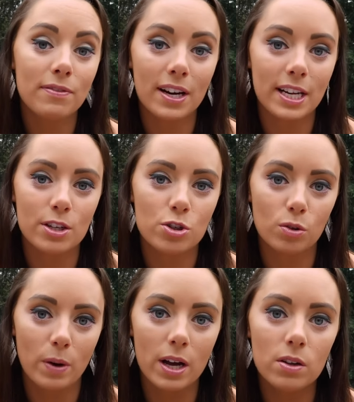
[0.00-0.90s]

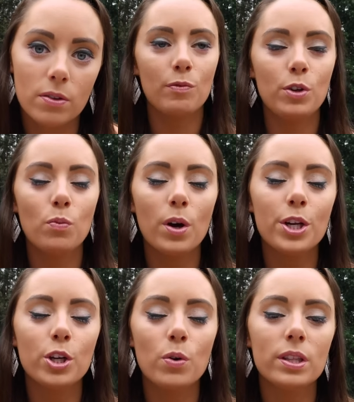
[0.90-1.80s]
financial wealth? If you
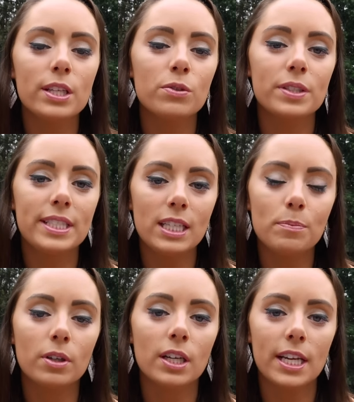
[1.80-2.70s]
want to go a little
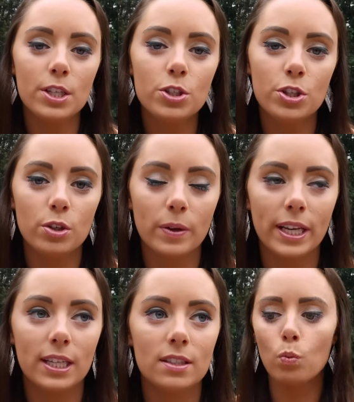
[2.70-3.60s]
deeper into
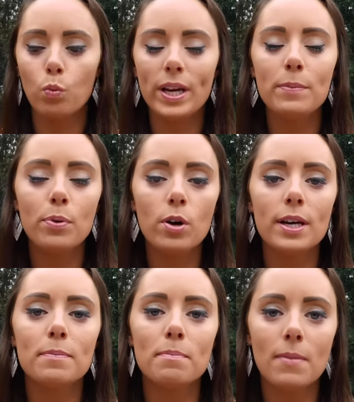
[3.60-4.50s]
it, we
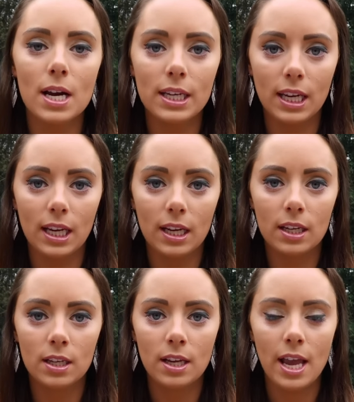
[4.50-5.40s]
put
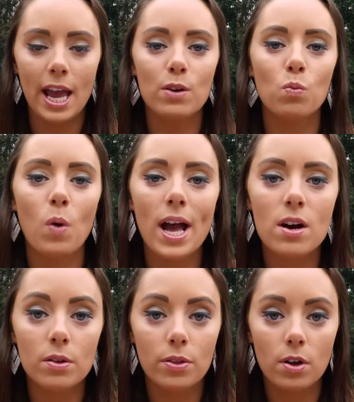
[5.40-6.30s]
money and
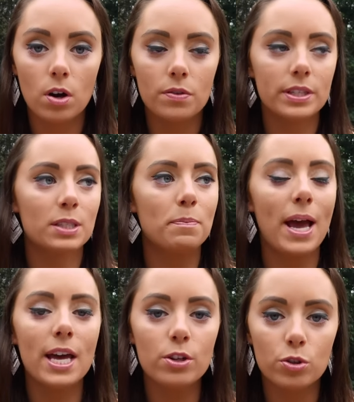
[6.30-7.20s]
wealth on this
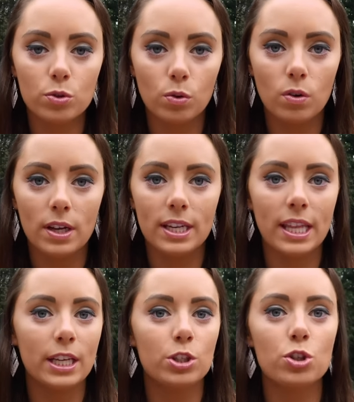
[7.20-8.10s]
pedestal, and
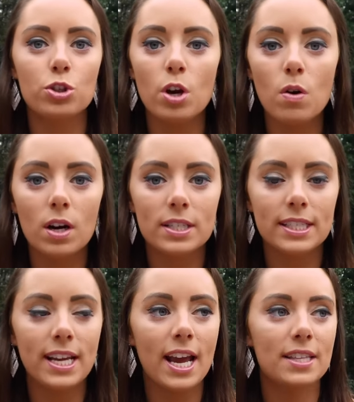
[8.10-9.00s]
like it's so hard
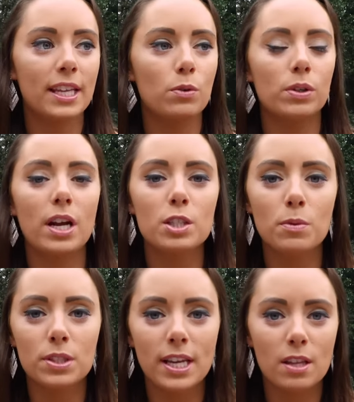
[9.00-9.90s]
to get, and like we're not
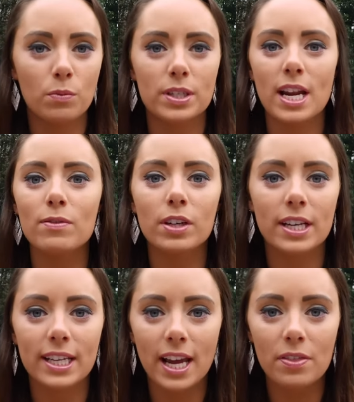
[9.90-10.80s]
supposed to get, and we're never
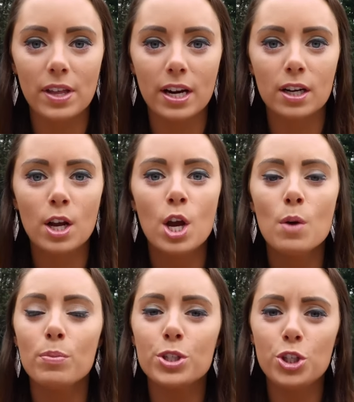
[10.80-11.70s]
going to get there.
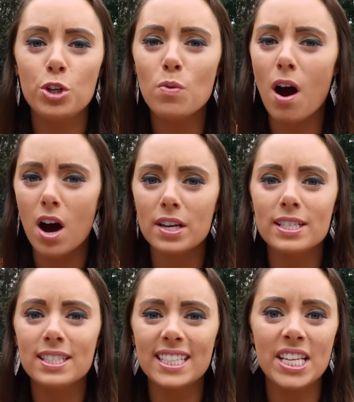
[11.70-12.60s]
But do you
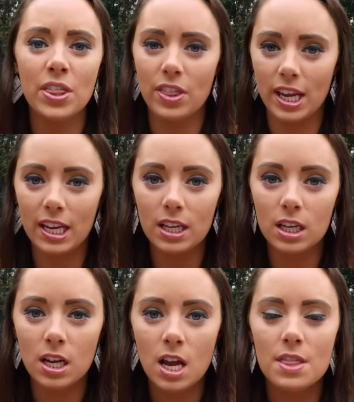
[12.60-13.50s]
honestly
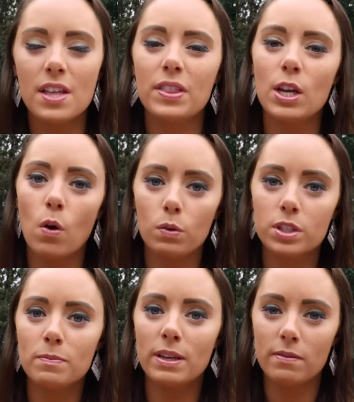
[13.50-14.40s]
think that the
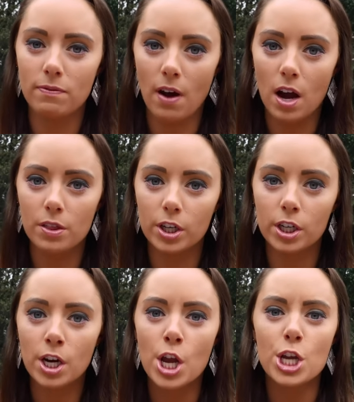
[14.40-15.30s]
ultimate
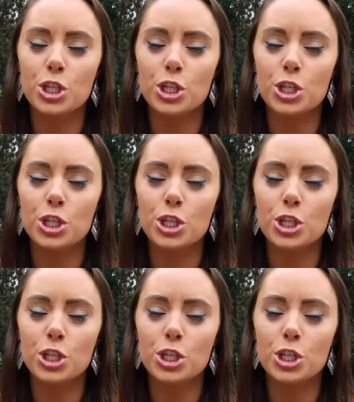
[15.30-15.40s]
father